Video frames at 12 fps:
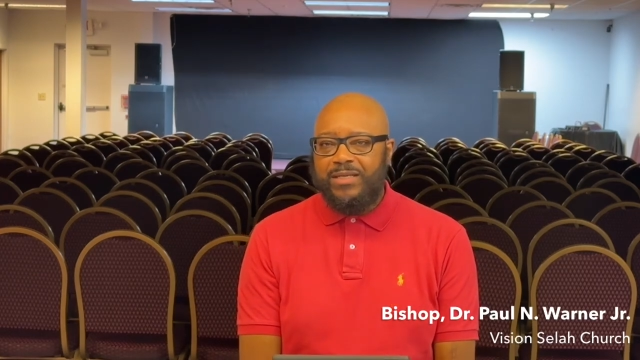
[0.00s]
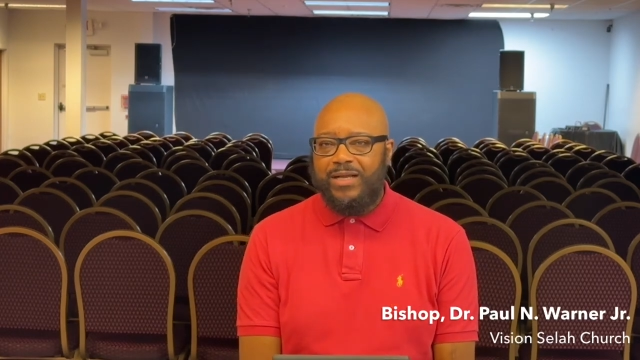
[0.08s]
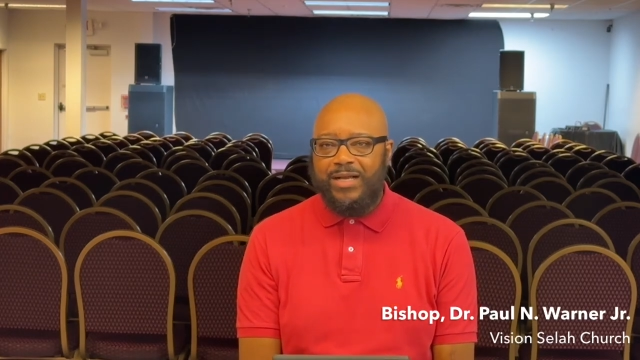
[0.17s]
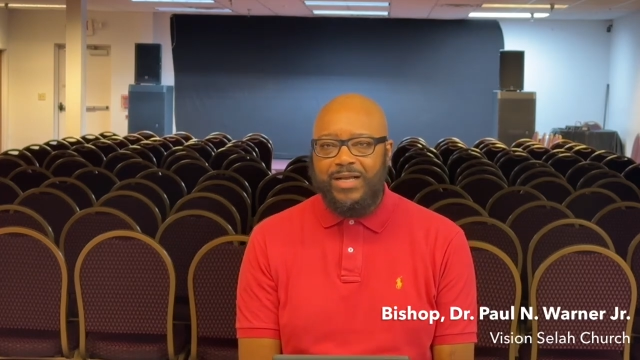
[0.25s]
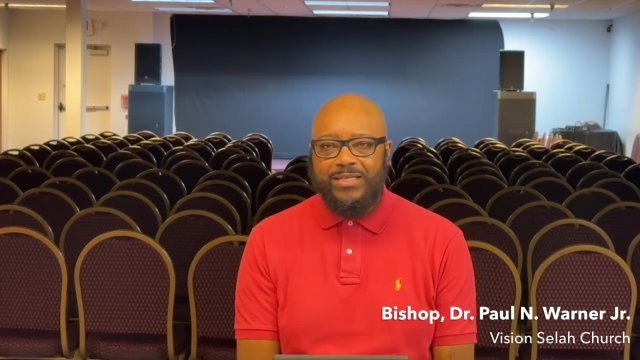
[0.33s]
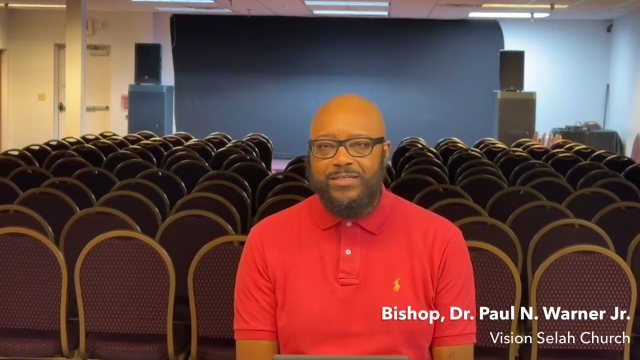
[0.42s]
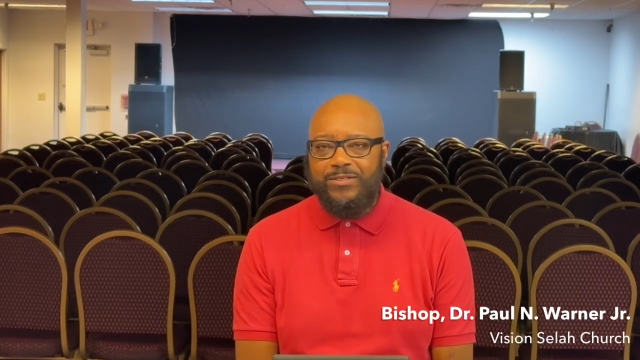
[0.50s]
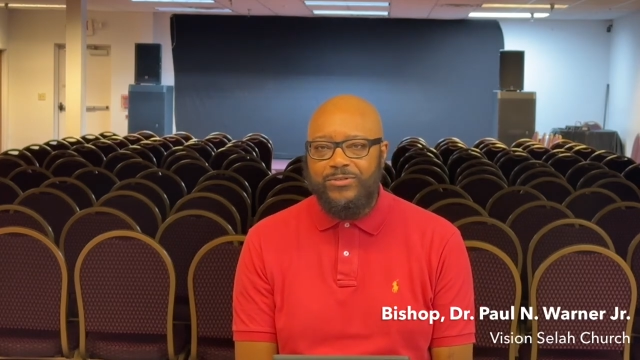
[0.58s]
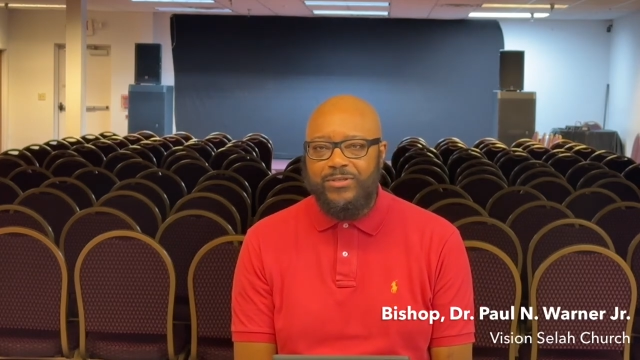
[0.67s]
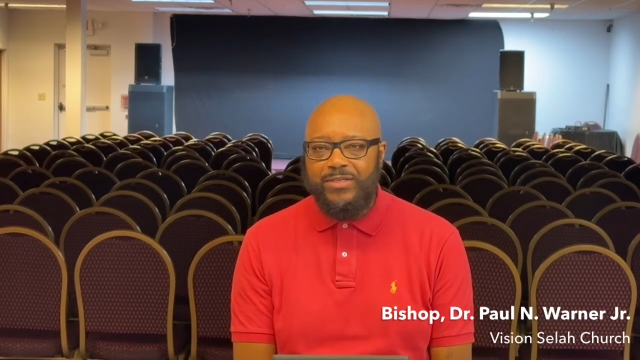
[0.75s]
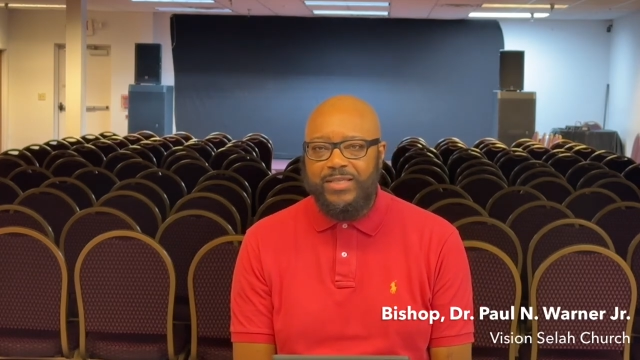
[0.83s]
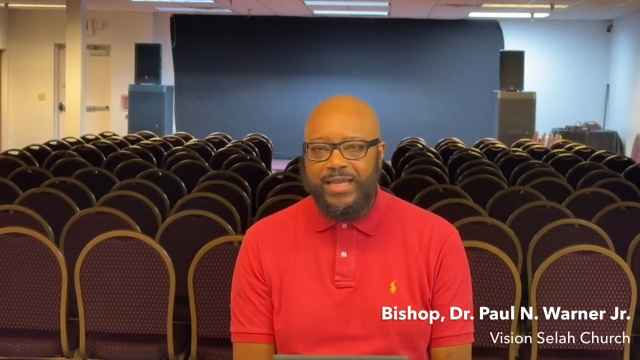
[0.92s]

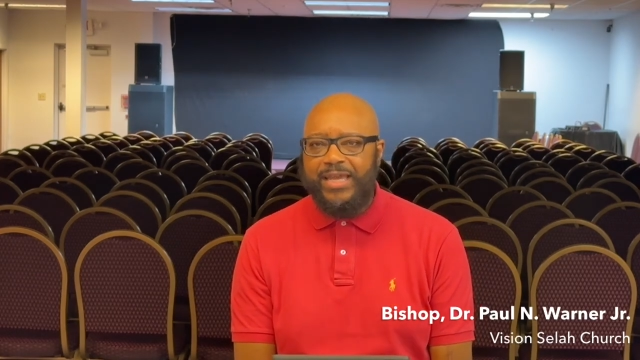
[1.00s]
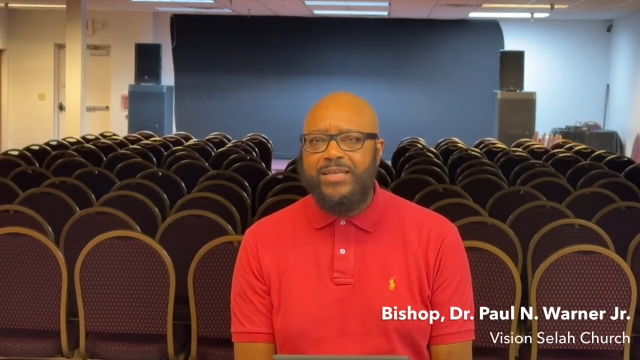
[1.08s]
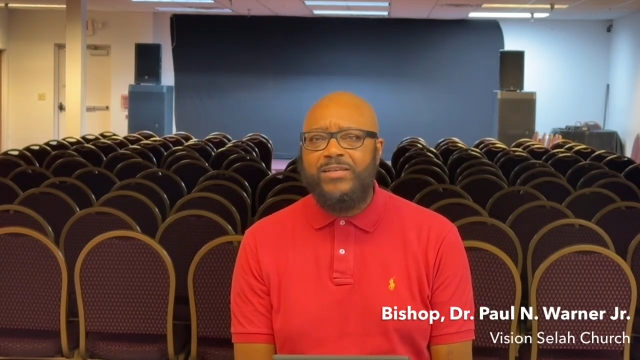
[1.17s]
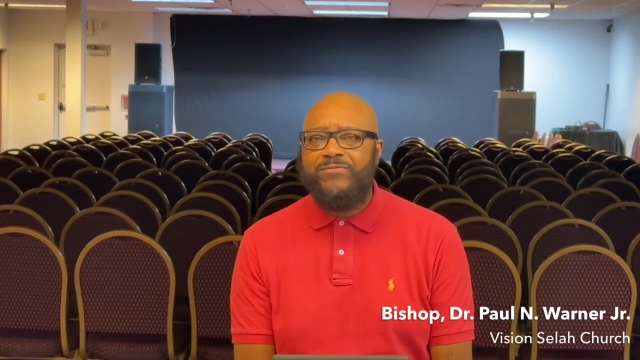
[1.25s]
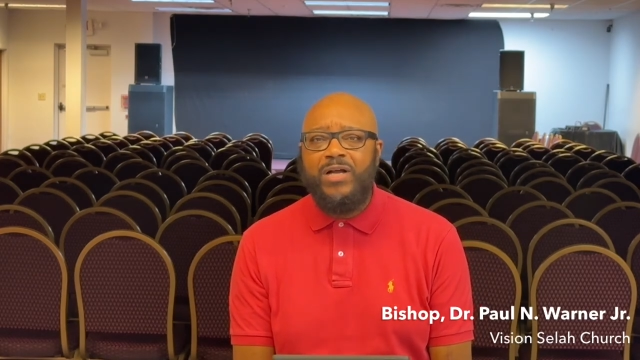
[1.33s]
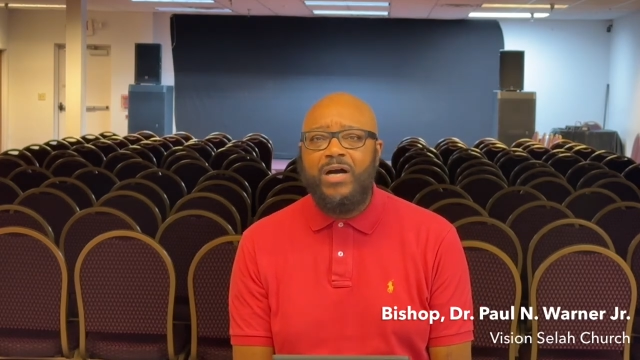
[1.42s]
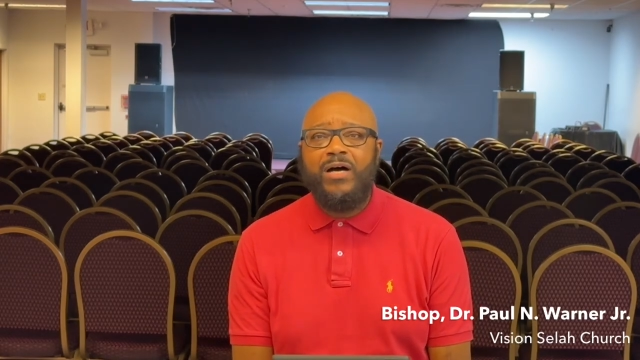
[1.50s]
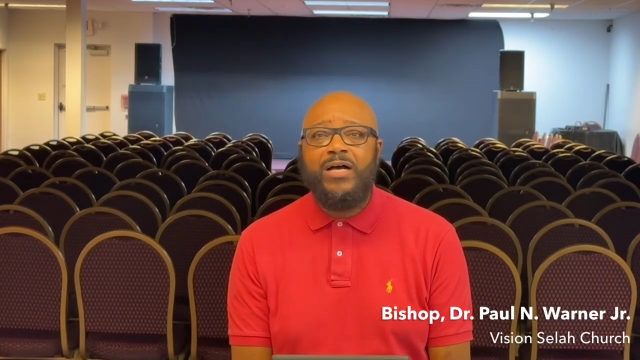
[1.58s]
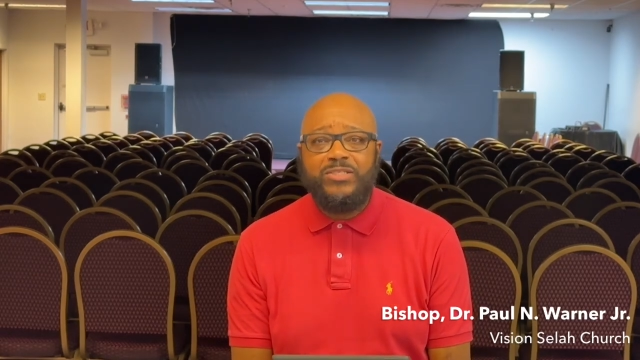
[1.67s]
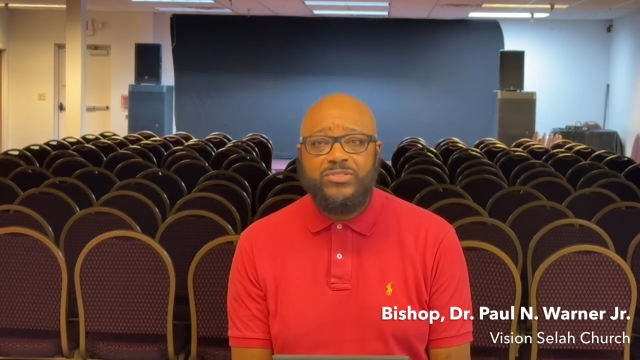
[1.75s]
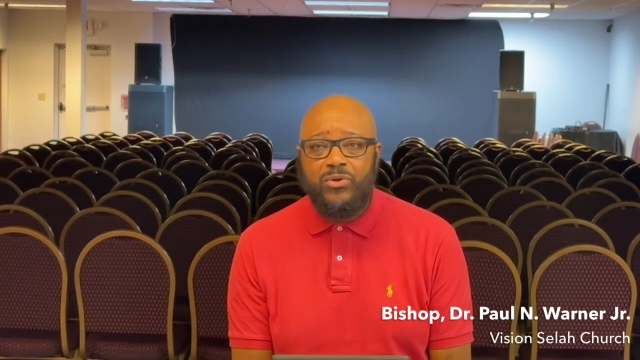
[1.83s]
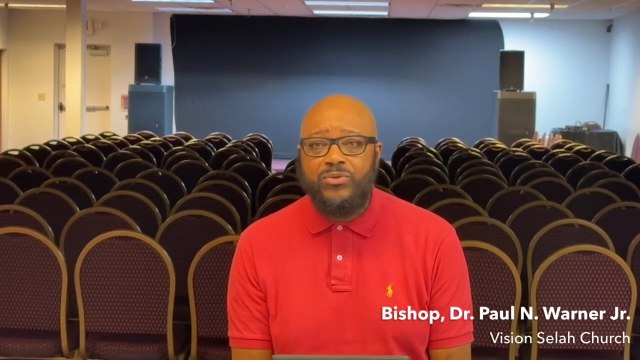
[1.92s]
hallelujah, the hand of
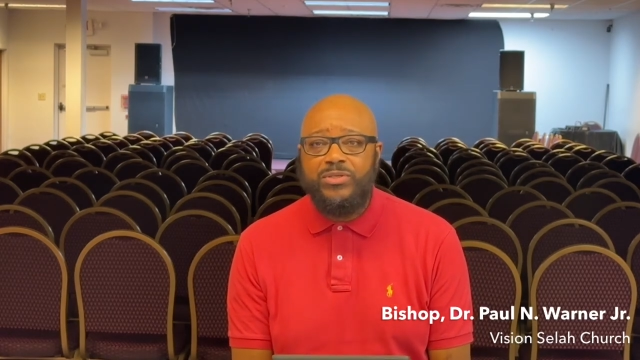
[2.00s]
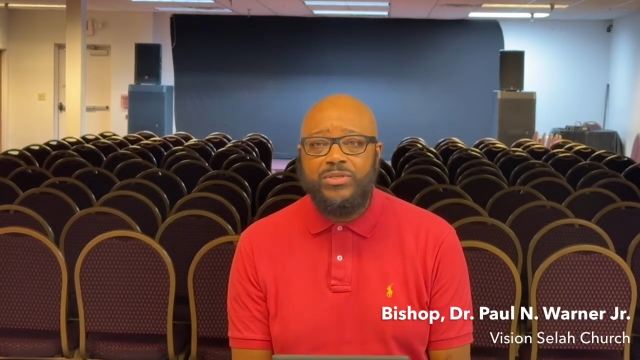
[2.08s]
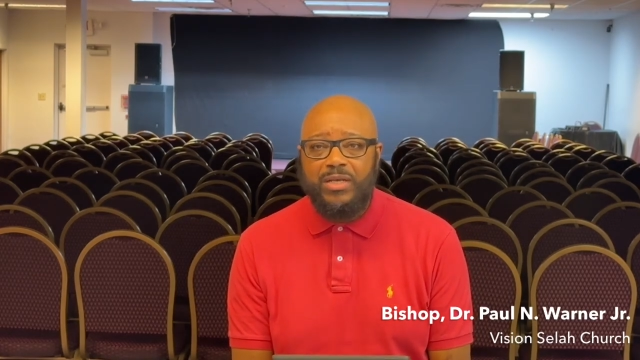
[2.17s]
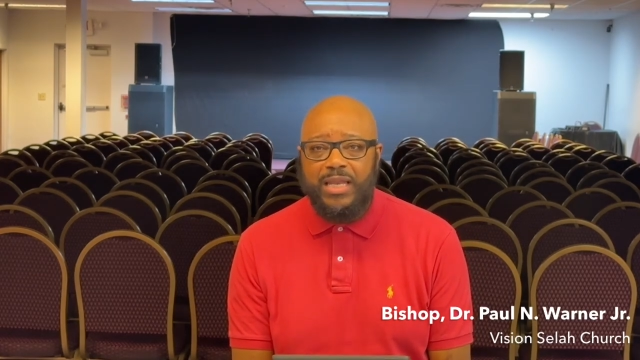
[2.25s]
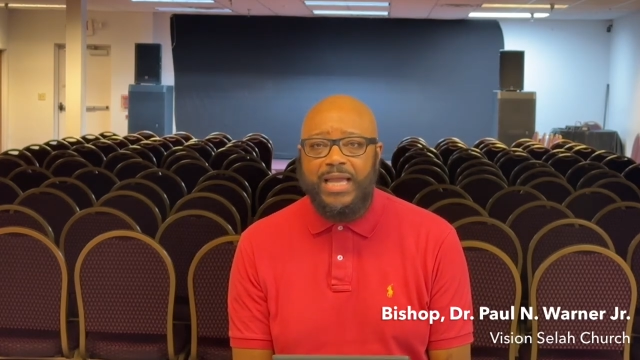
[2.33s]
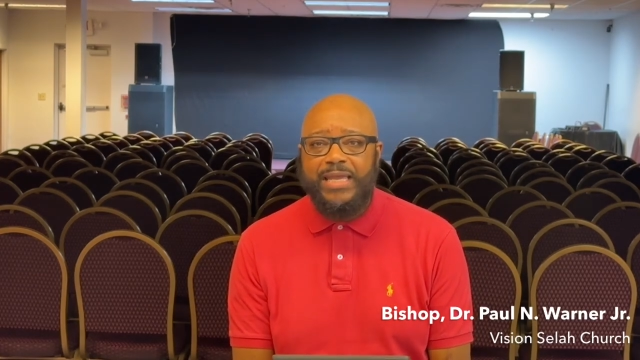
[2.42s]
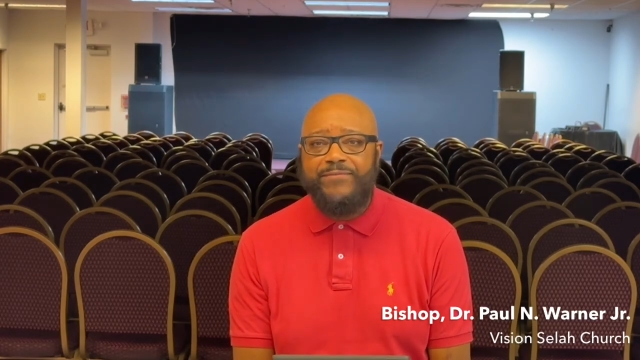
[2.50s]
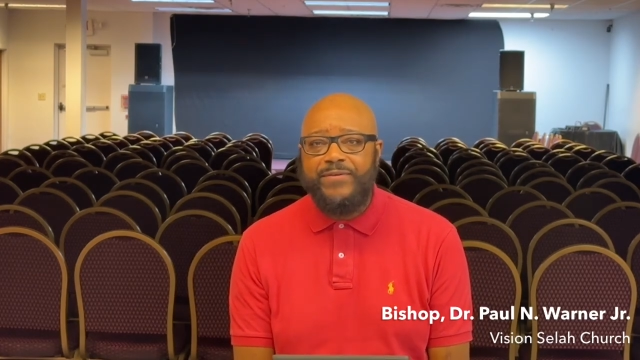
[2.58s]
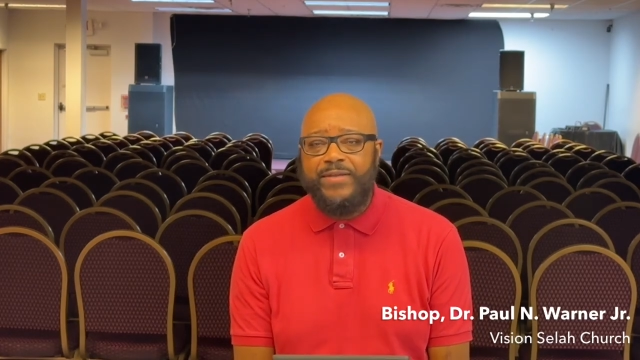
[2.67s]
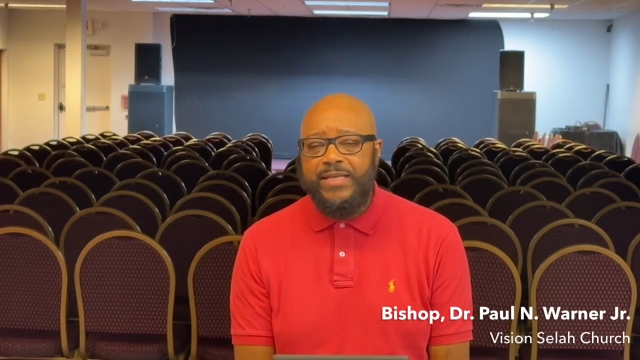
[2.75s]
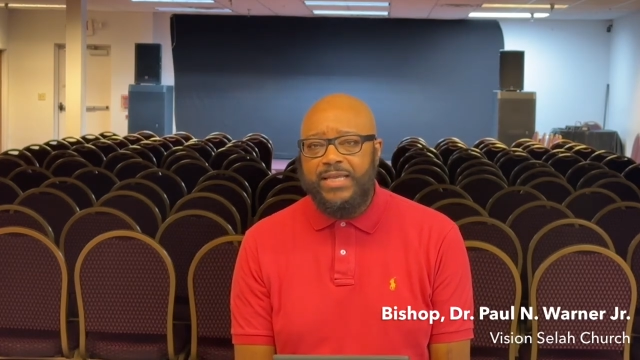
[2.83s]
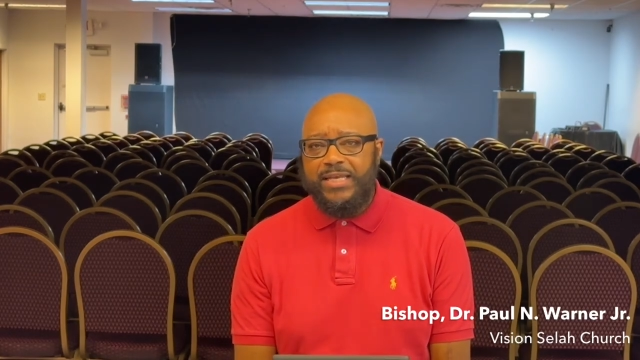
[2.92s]
God is on your life